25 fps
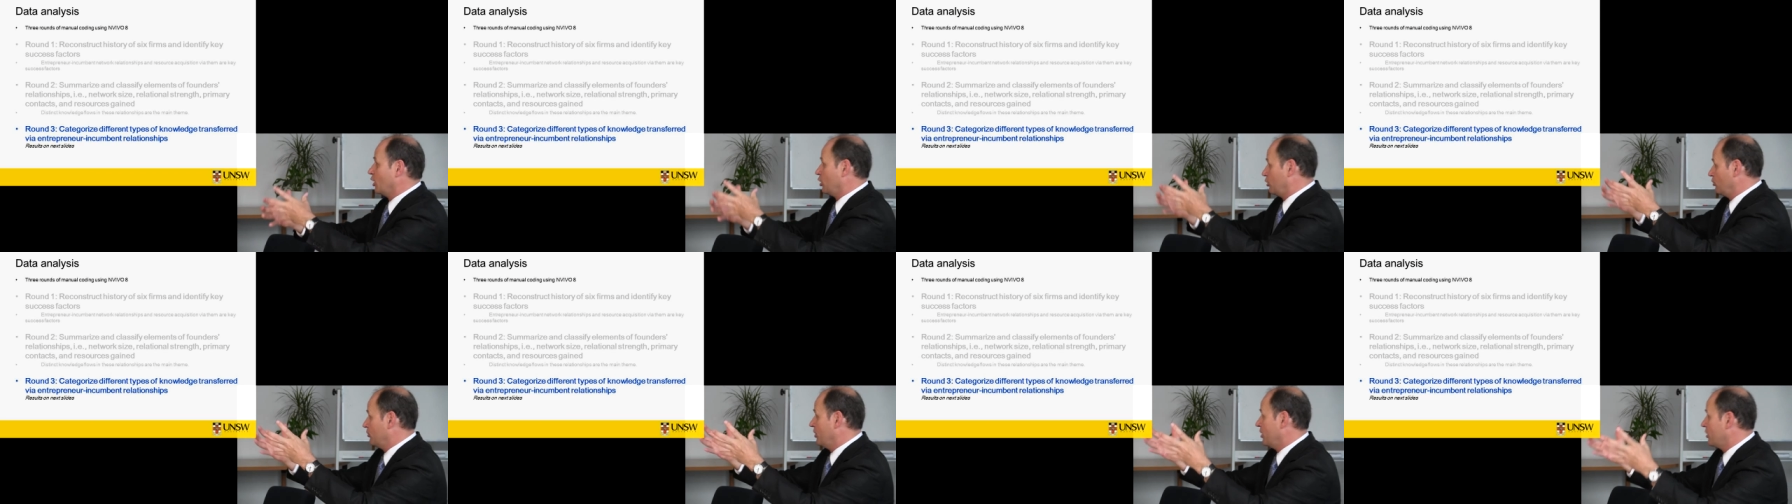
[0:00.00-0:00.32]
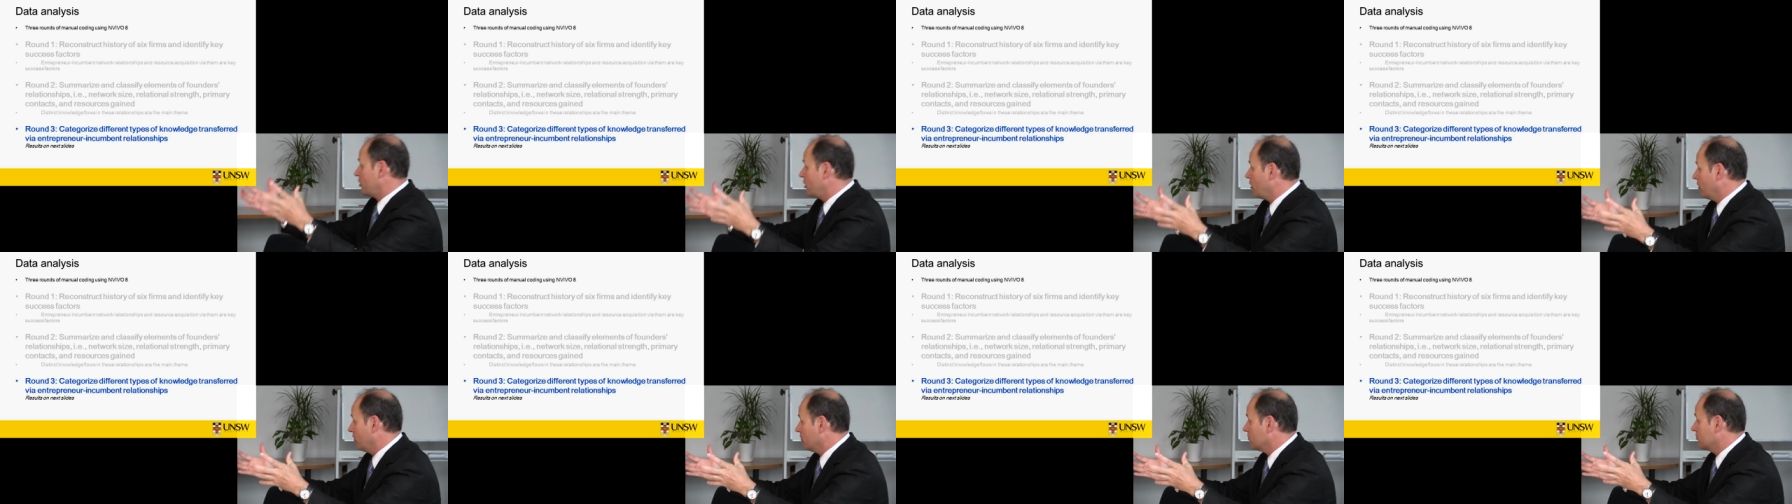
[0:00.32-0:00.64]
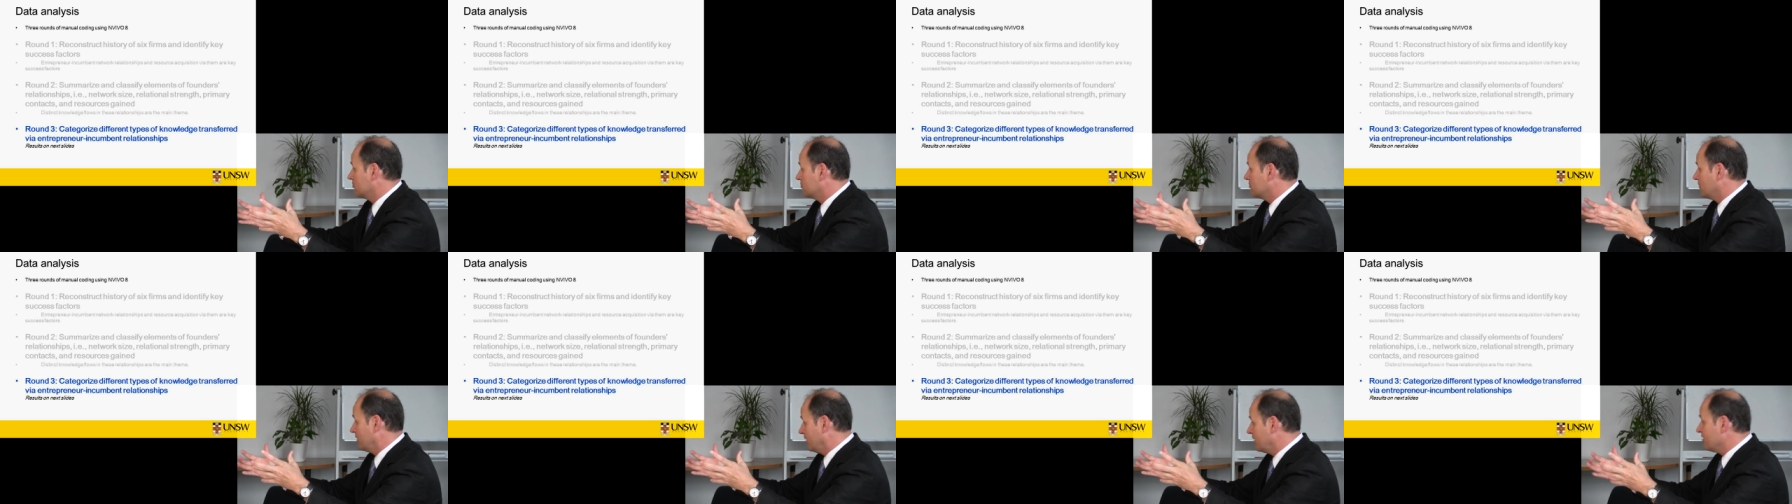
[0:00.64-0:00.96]
including
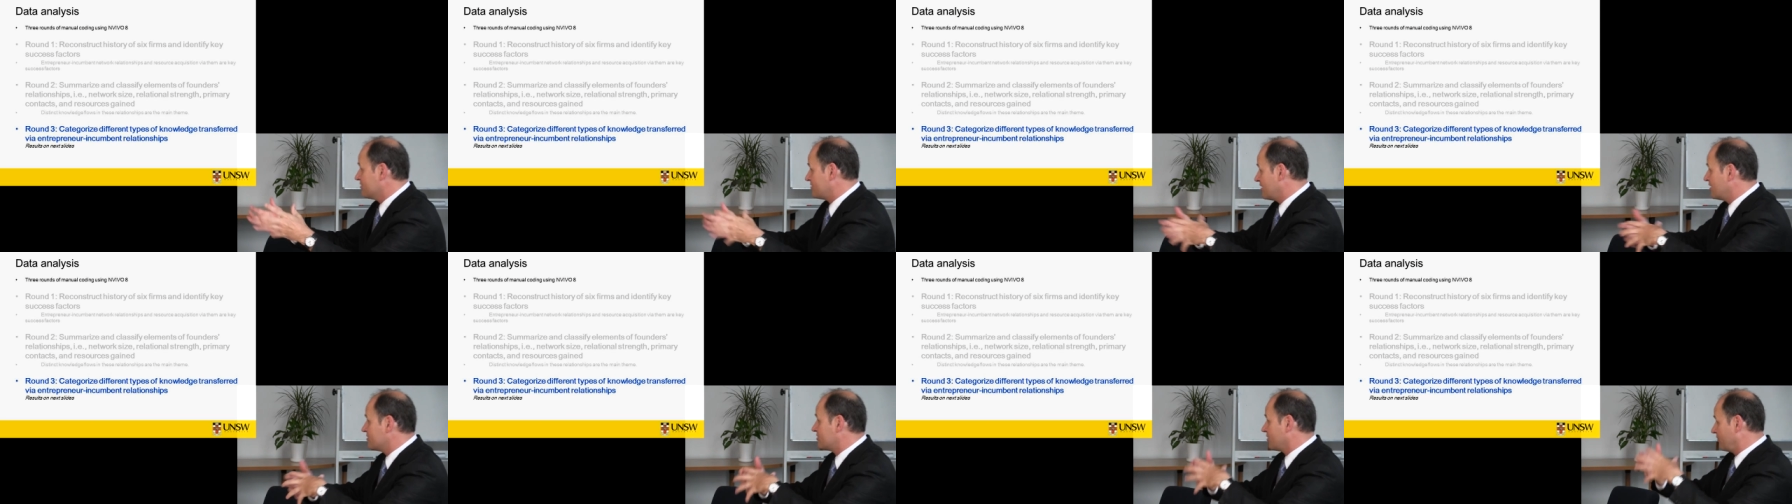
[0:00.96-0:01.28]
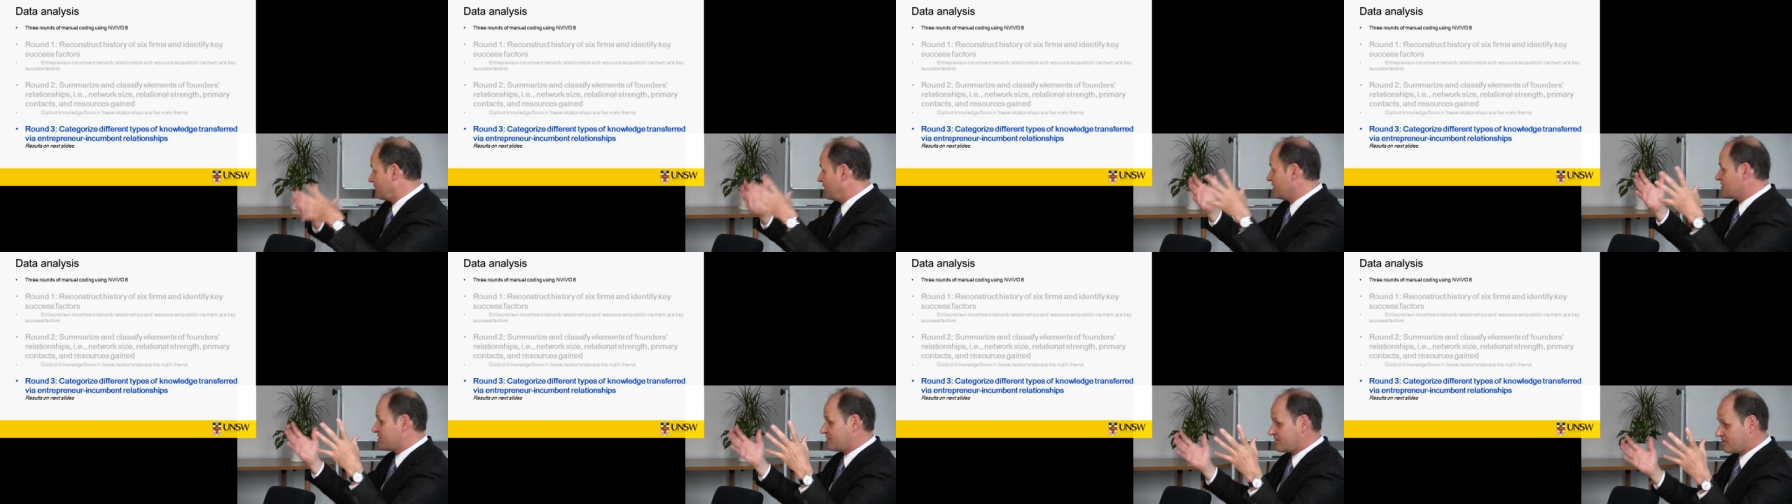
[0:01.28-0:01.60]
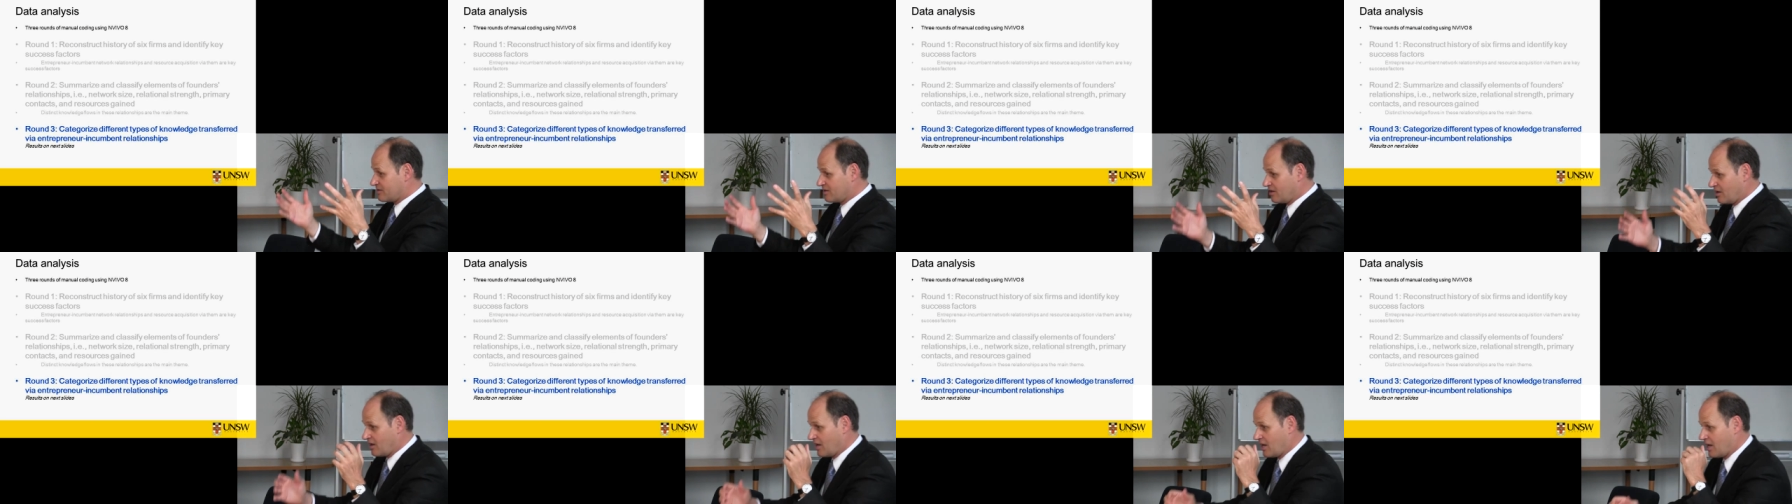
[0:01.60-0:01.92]
you, in the sense of this.